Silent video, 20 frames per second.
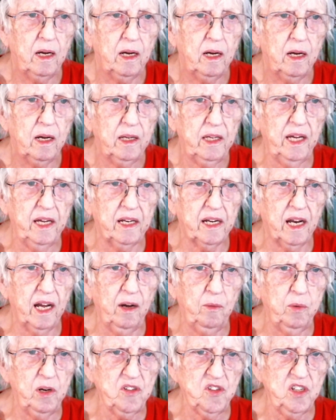Yet I
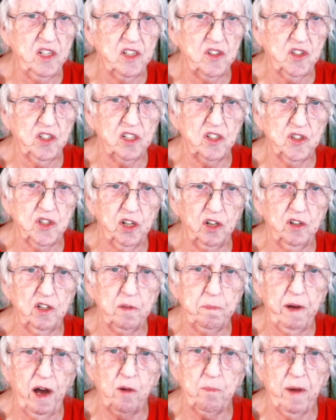wasn't as concerned
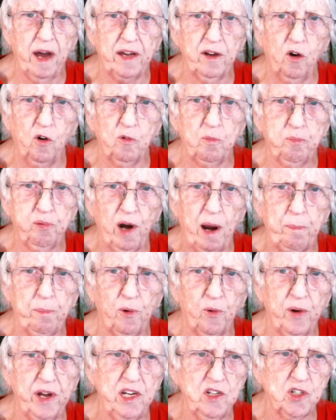about my own
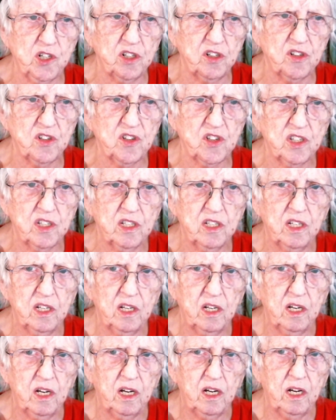preparations
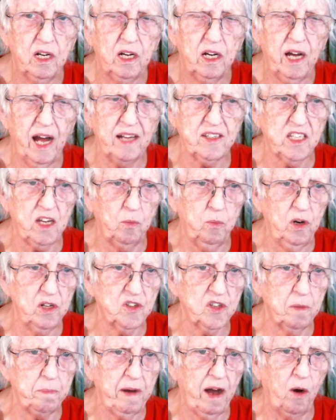as I was
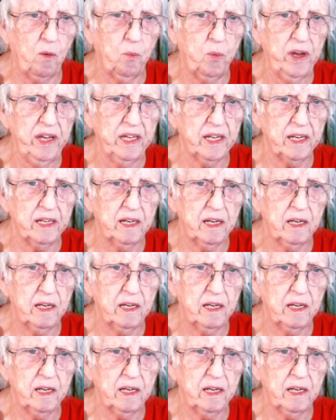about Wynne.